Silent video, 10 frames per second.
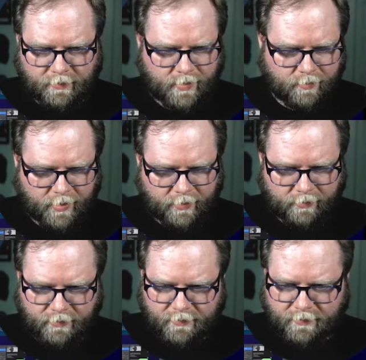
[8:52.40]
Computer.
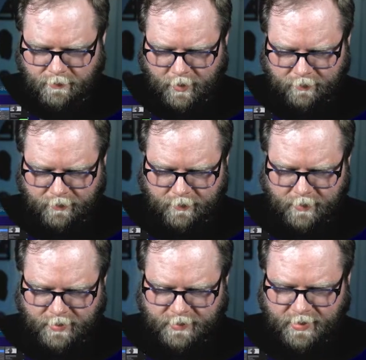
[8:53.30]
Oh,
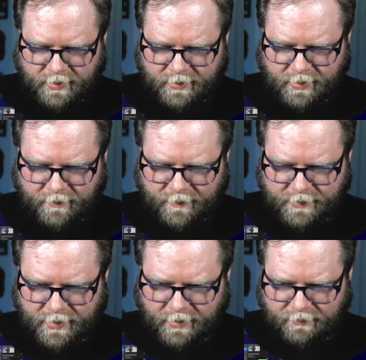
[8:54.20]
lost connection there for a
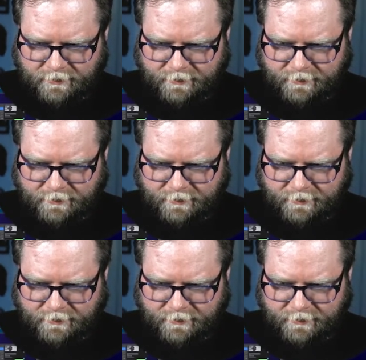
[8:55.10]
second.